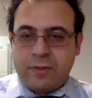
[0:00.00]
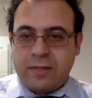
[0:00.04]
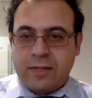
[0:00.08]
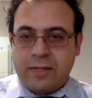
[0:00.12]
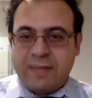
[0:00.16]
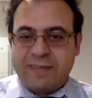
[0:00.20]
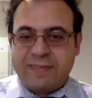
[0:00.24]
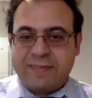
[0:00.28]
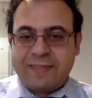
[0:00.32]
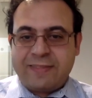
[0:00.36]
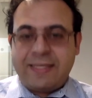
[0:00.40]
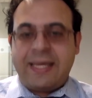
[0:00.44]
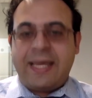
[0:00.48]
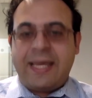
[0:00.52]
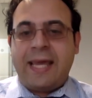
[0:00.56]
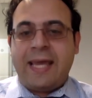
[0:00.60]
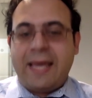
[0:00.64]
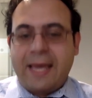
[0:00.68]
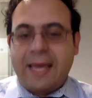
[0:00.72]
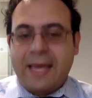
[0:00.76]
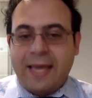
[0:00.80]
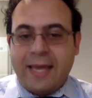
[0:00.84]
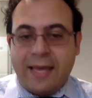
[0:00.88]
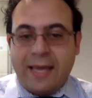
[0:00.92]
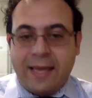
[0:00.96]
clefs to
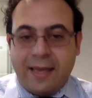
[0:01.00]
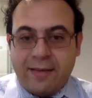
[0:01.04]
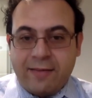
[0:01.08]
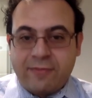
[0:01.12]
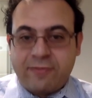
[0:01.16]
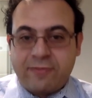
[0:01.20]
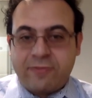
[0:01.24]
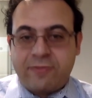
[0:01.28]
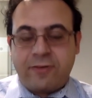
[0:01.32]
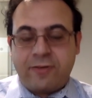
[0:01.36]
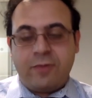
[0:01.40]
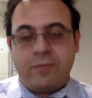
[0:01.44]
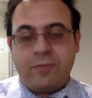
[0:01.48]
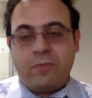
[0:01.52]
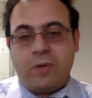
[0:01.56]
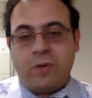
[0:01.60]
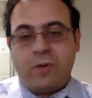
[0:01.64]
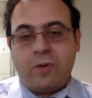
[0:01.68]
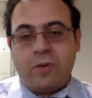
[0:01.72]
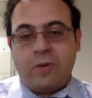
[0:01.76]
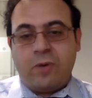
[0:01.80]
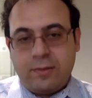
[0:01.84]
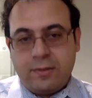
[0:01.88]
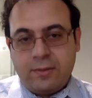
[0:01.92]
everyone.